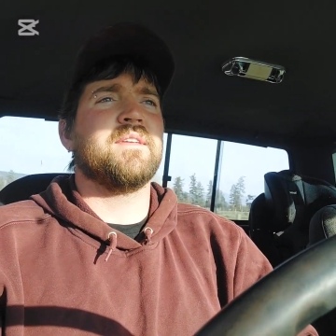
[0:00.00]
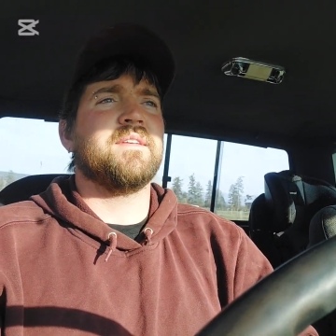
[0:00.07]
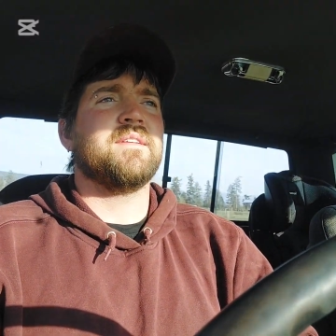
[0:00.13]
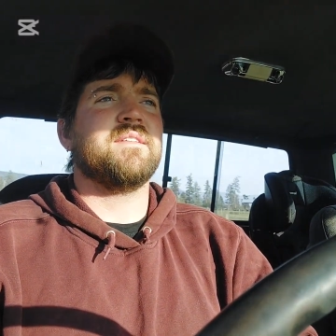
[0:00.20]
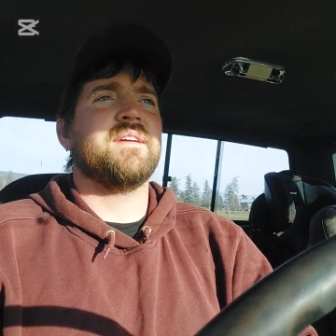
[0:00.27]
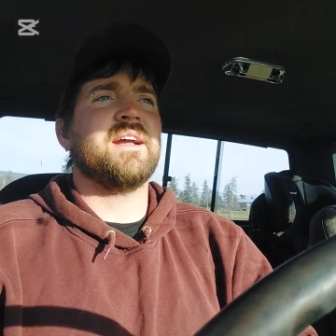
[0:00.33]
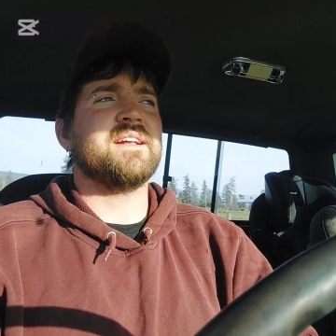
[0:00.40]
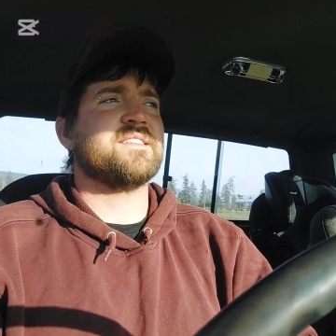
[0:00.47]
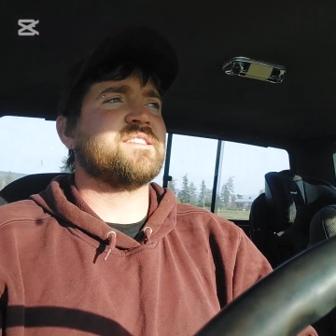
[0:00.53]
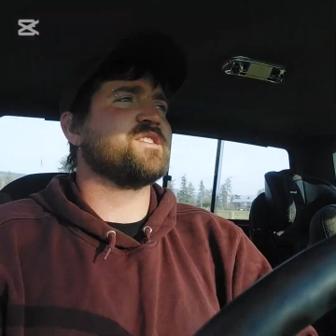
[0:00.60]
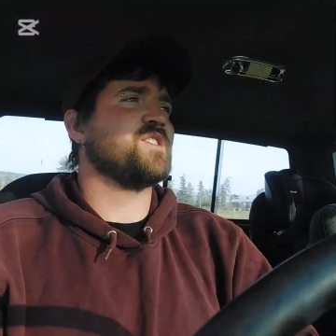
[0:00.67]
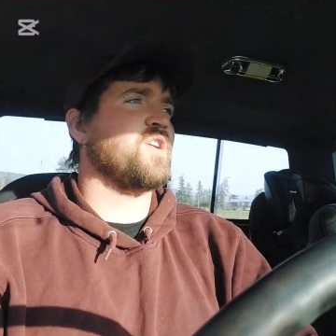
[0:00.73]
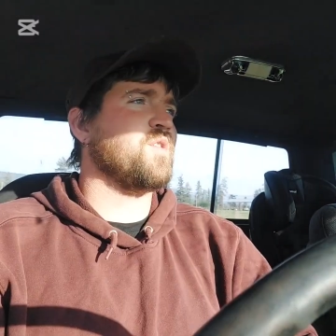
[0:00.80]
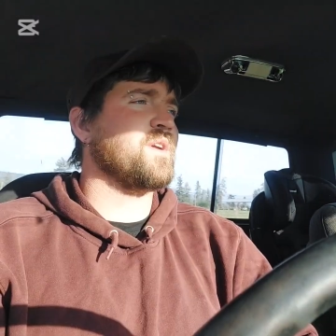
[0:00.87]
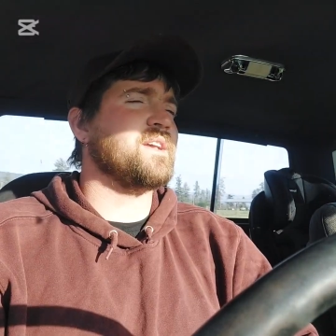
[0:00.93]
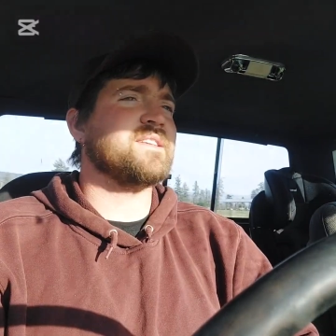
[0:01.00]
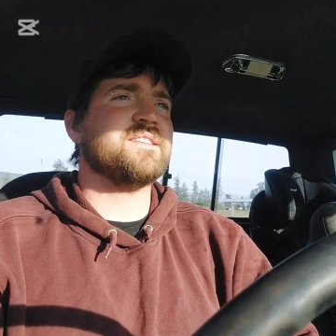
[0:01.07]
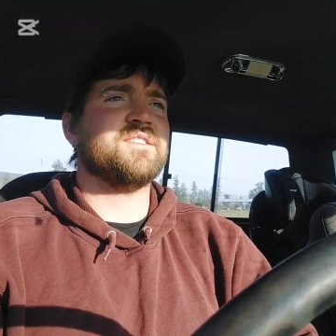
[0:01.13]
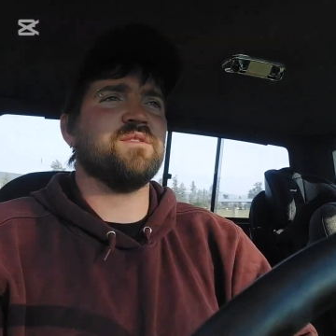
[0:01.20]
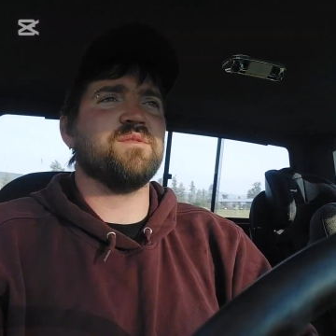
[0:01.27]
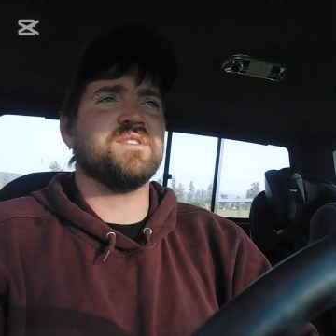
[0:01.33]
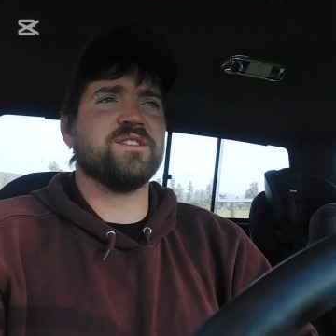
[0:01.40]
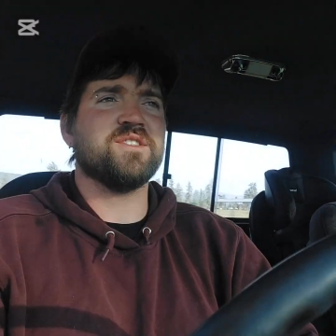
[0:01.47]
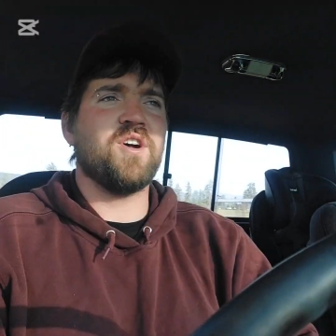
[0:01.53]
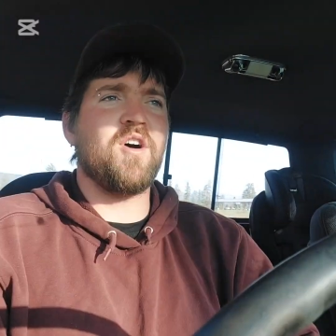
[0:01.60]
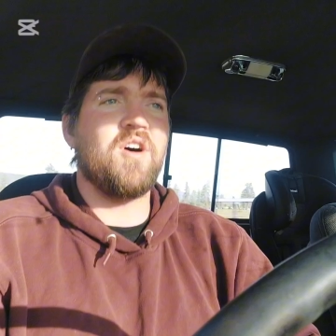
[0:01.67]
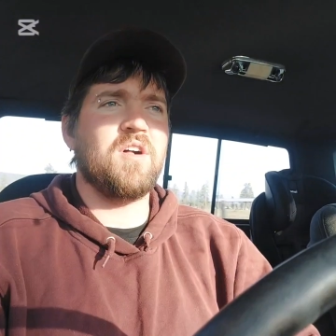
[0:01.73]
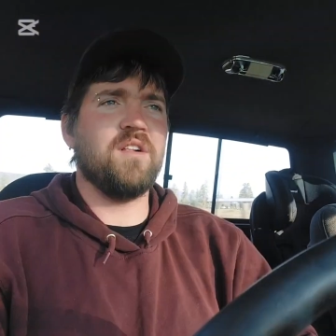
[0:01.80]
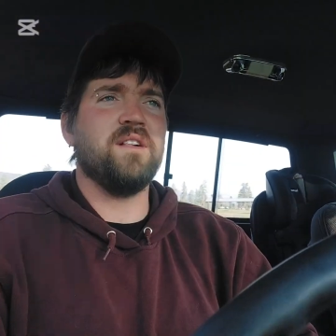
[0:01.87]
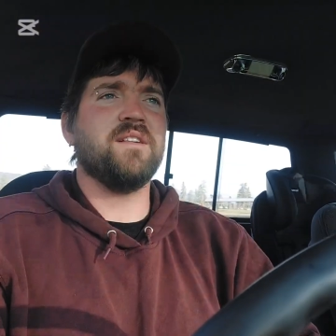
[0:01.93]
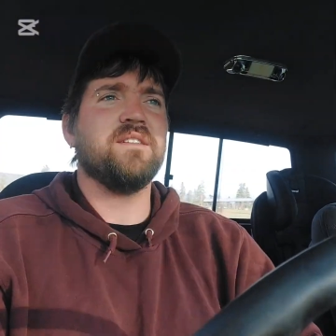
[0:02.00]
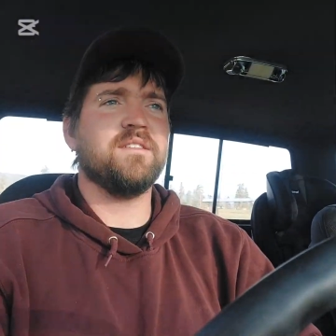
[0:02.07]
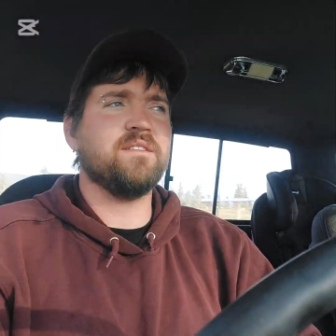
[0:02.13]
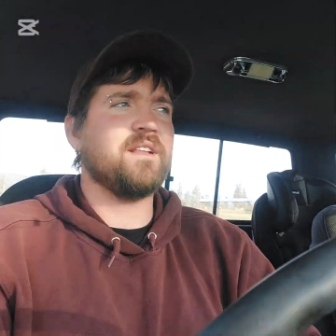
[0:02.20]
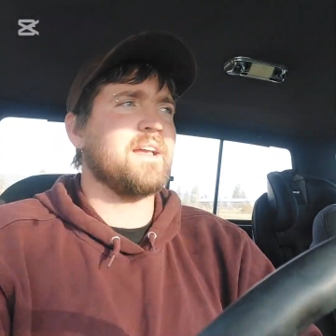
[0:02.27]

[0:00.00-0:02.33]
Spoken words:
It's so easy to install. Like,